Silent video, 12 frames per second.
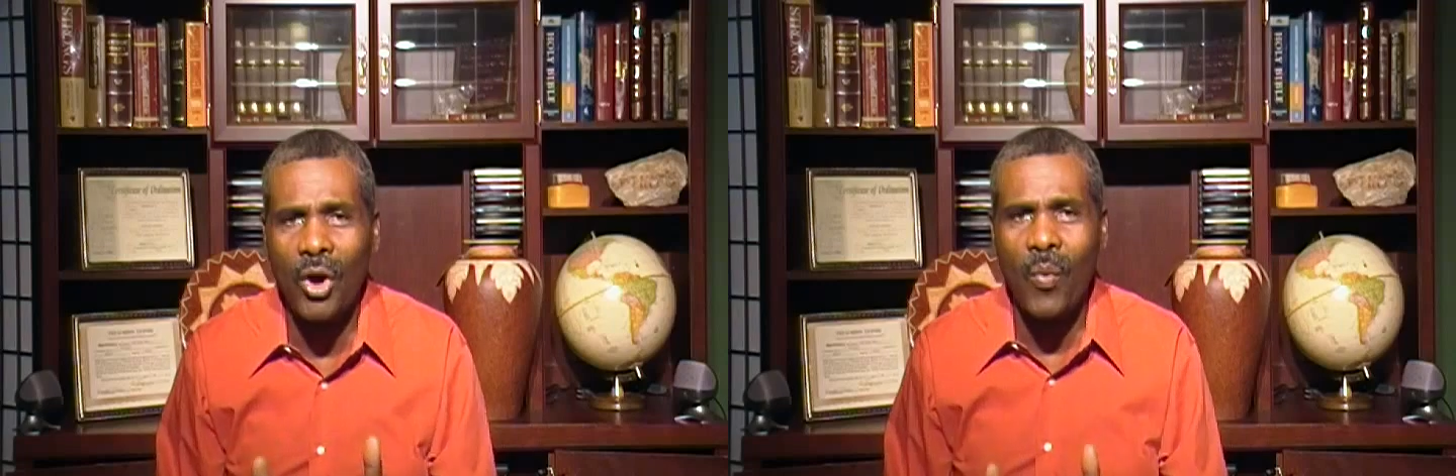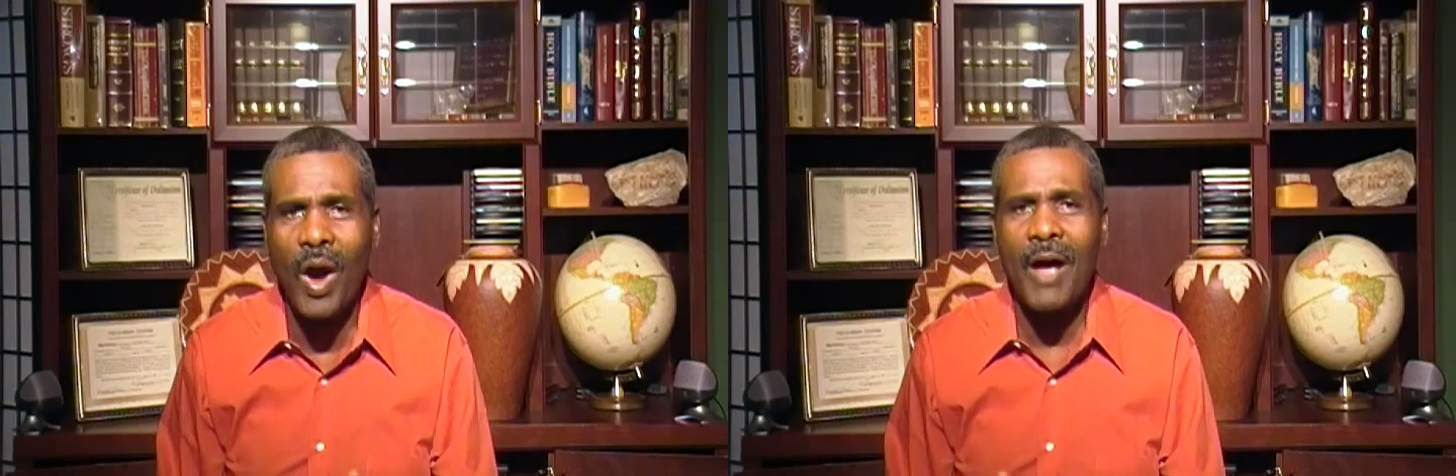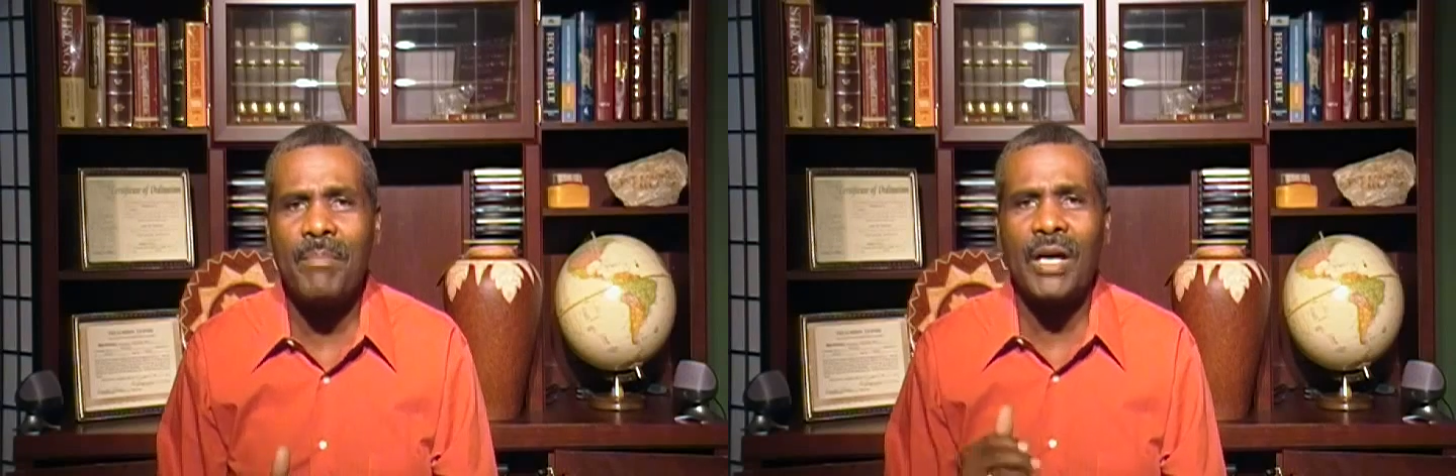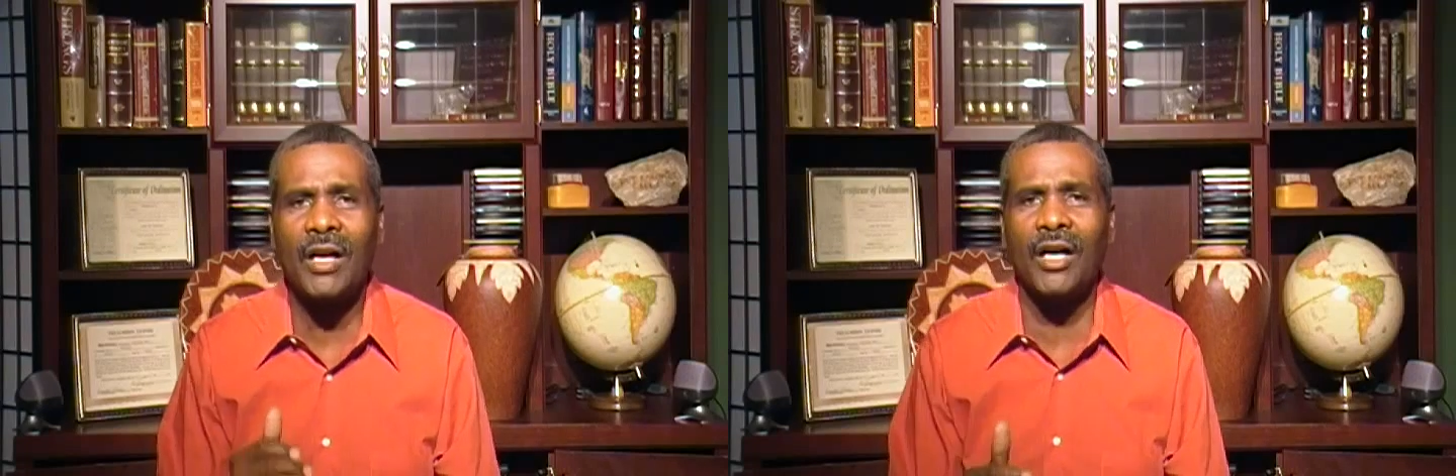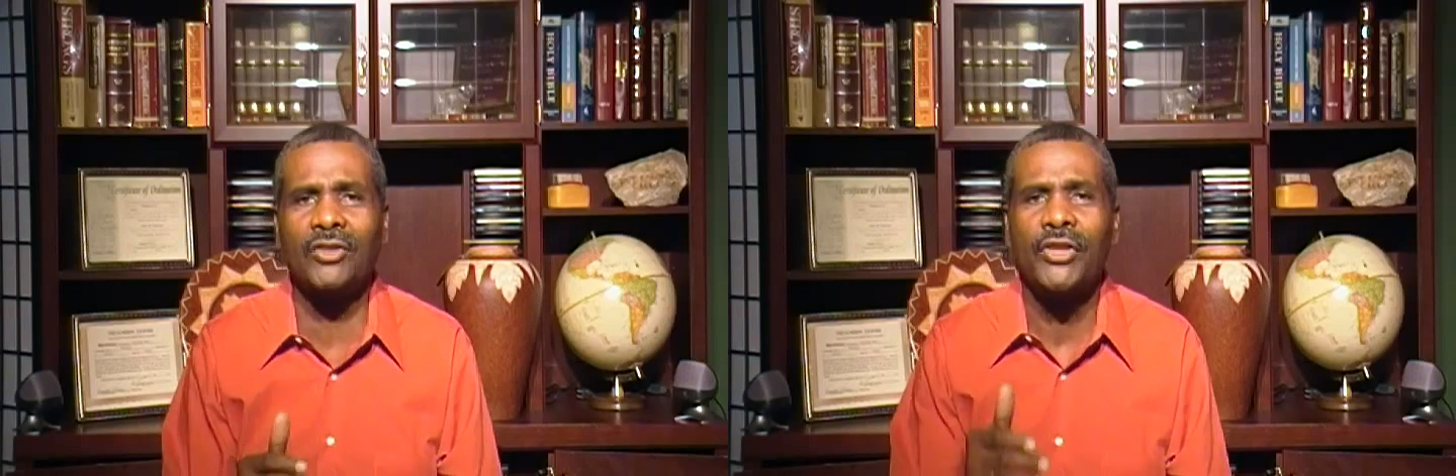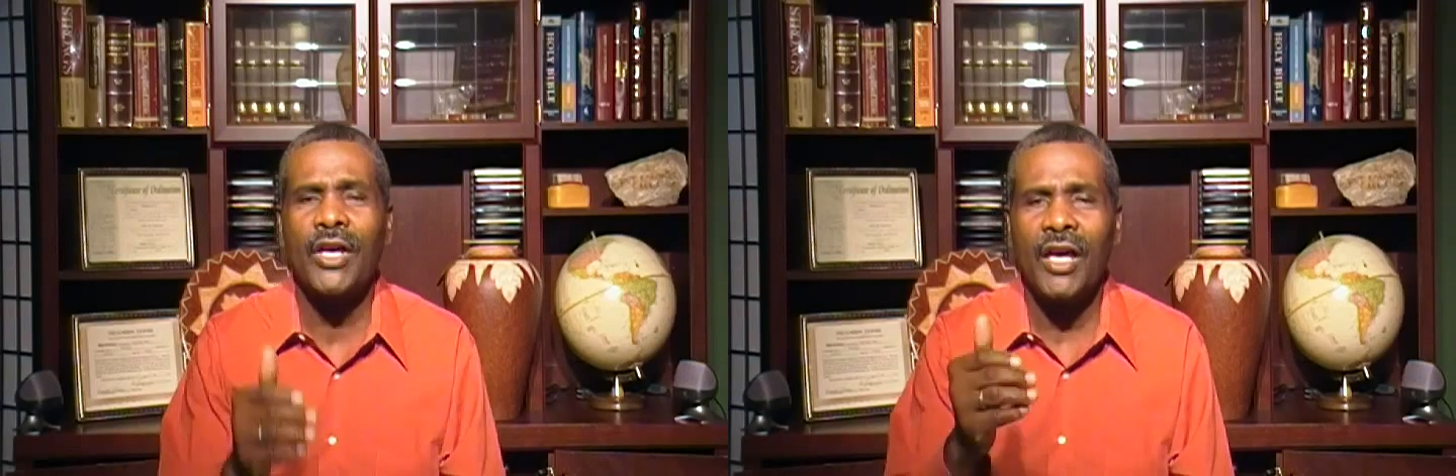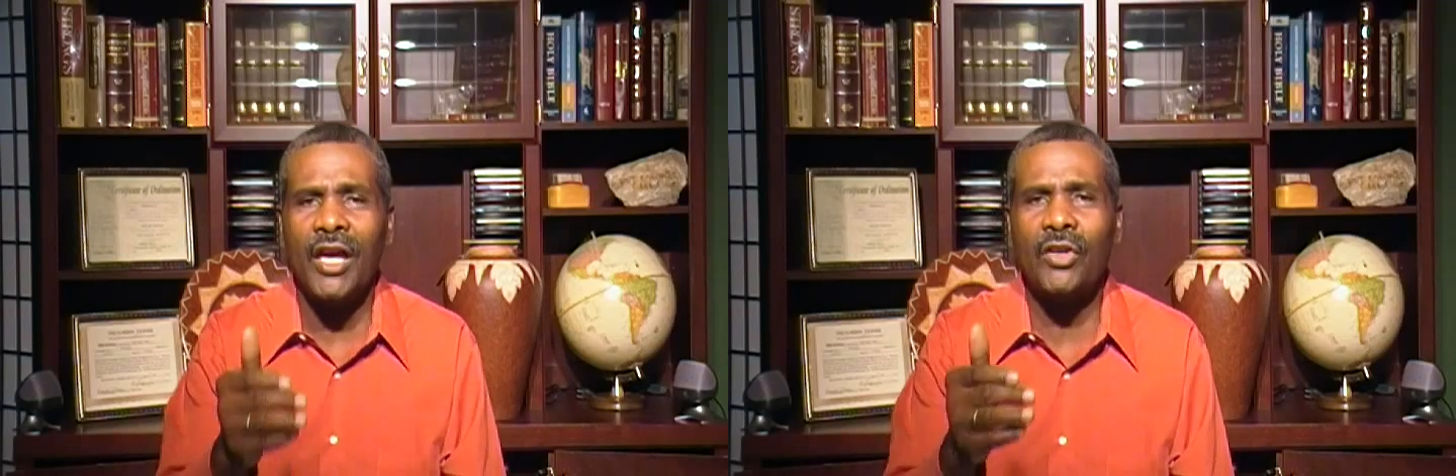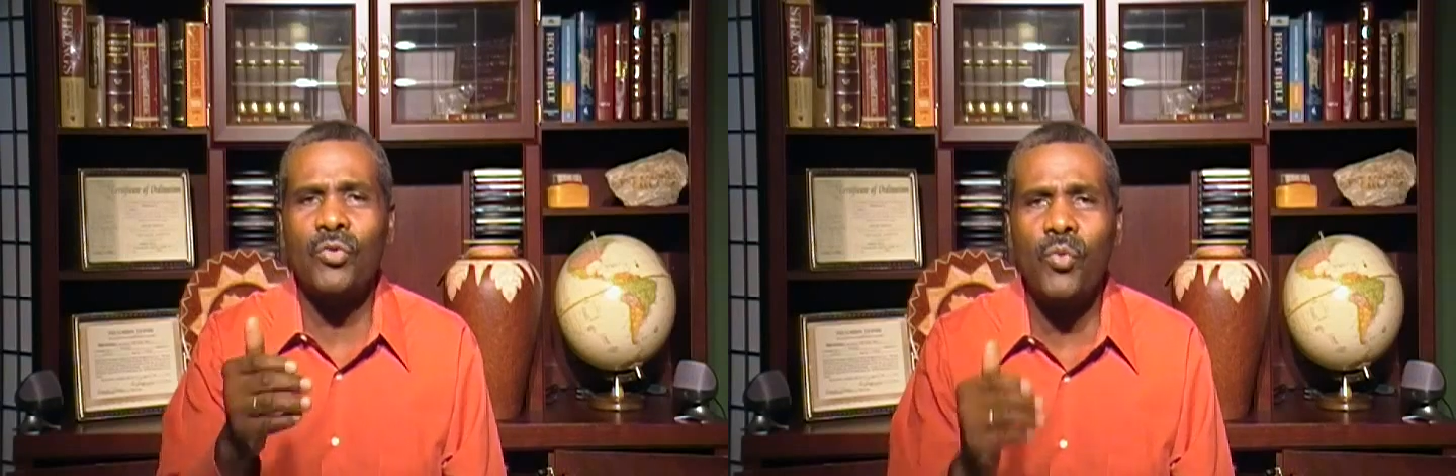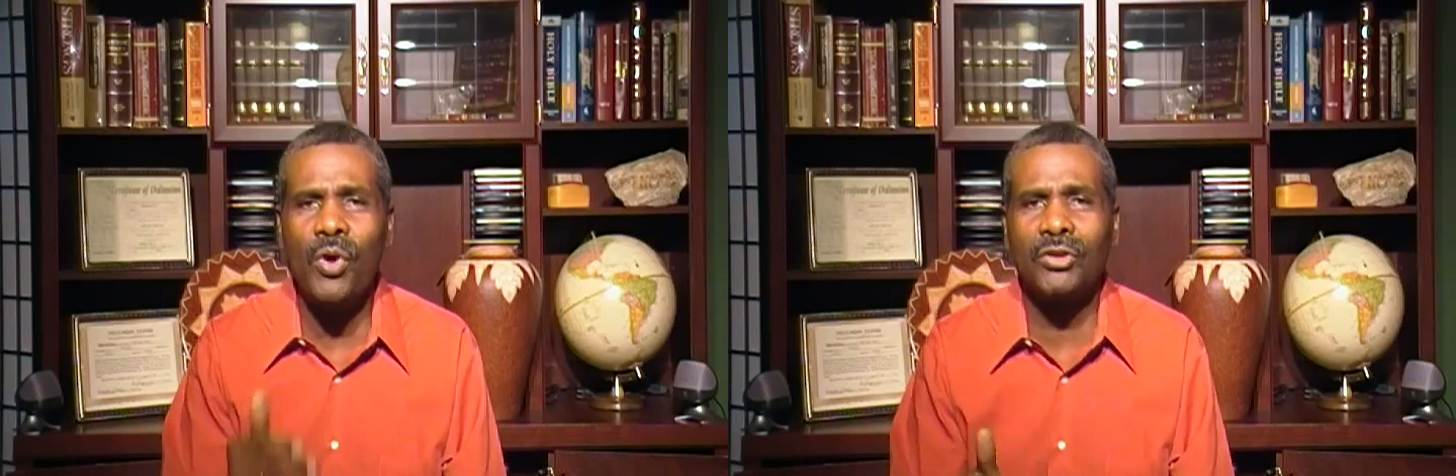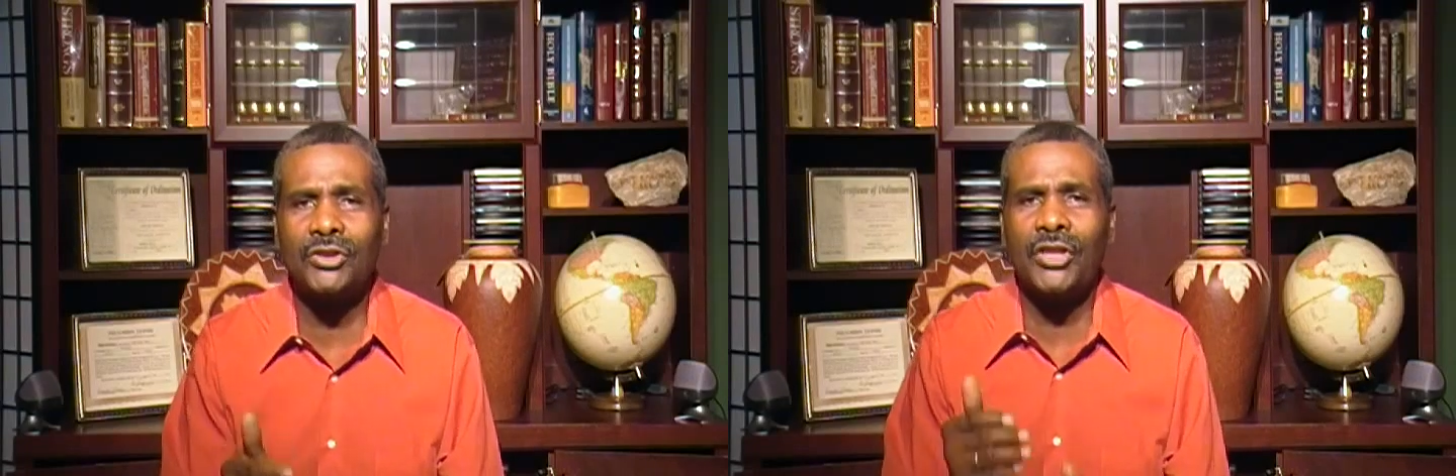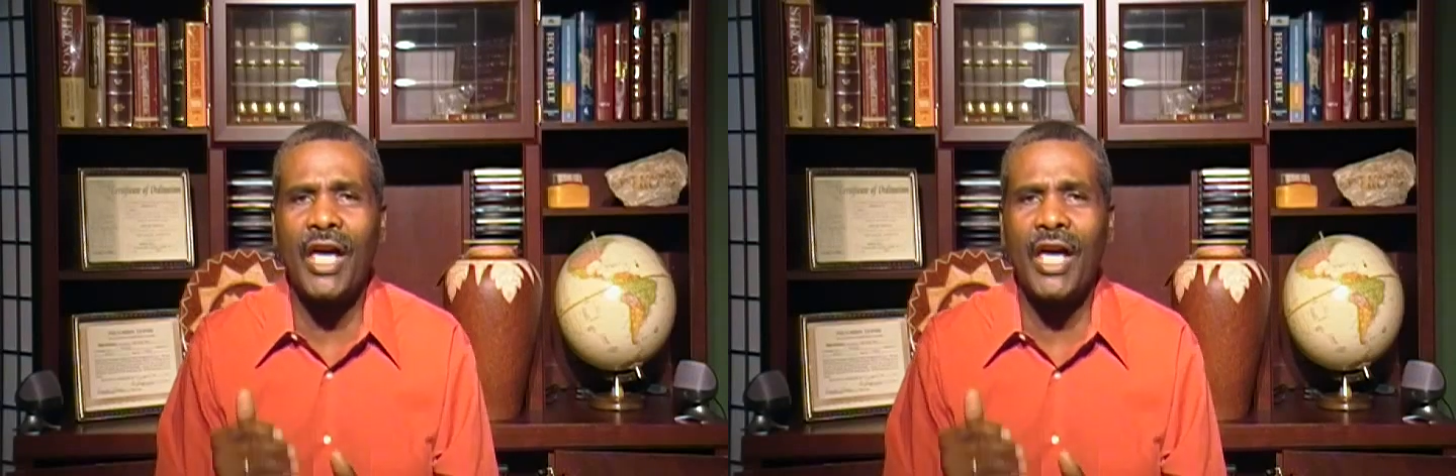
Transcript: know why? Because it will